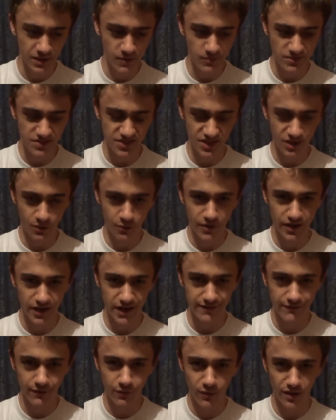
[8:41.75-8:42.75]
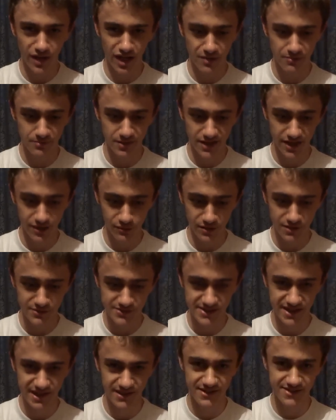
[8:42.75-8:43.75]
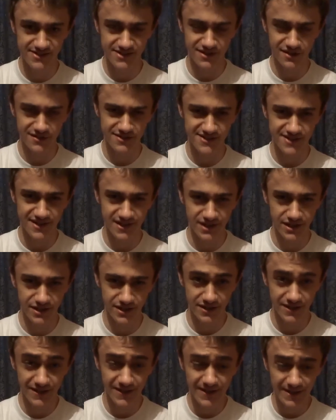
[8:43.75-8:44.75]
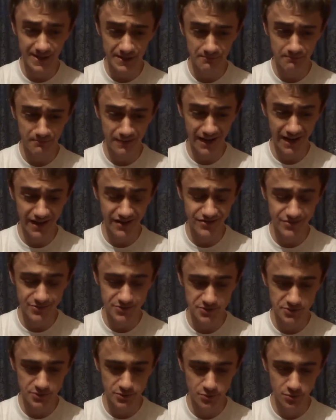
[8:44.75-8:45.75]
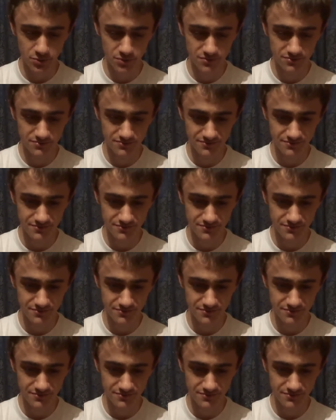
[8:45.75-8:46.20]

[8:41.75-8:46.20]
which I don't want to give away, but I will say that Scott Snyder managed to